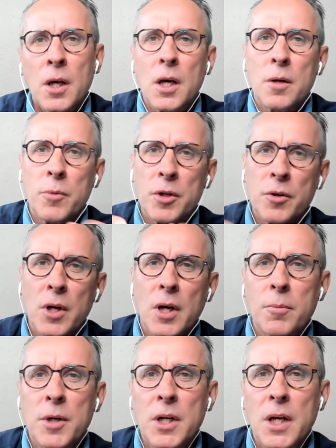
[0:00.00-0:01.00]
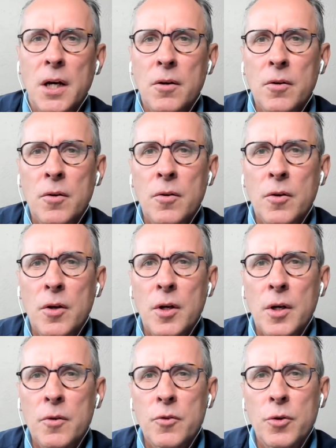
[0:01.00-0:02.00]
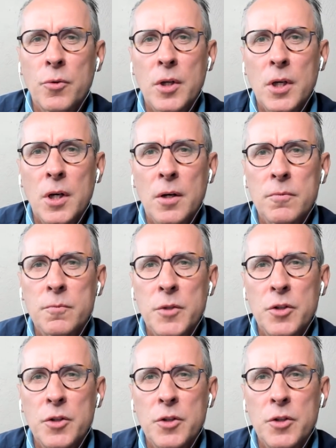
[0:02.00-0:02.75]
And when you're coming down to the